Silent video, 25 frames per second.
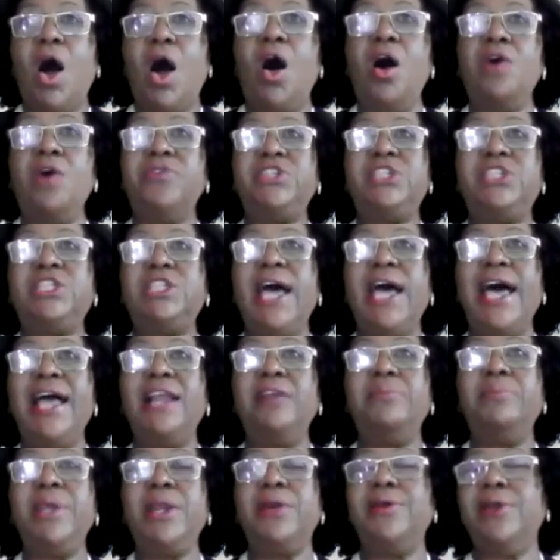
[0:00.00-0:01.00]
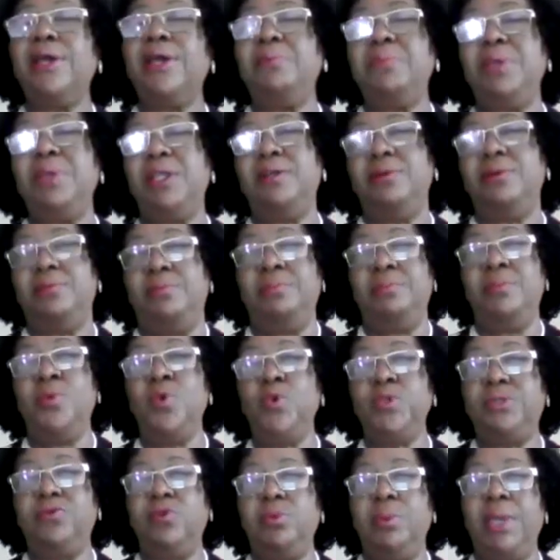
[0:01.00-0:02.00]
of childbearing, I mean,
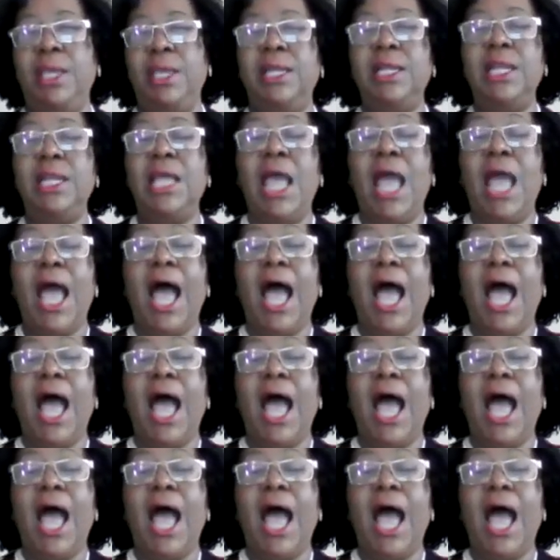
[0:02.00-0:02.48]
most women.